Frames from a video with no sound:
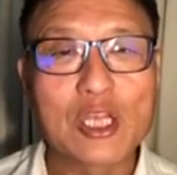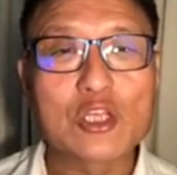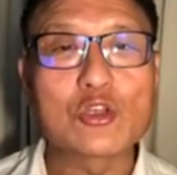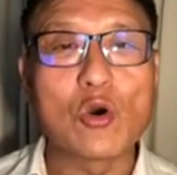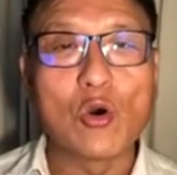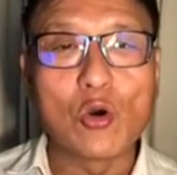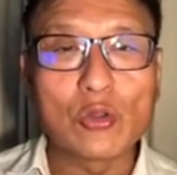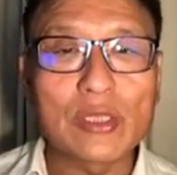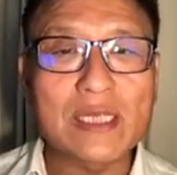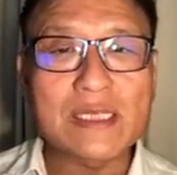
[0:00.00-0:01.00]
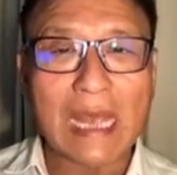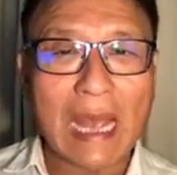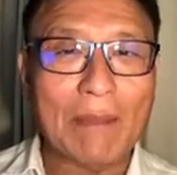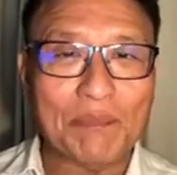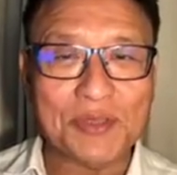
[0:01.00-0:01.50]
So all these
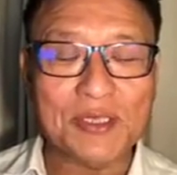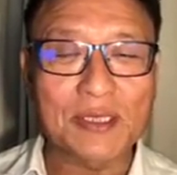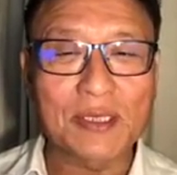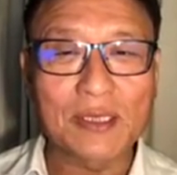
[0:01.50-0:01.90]
apps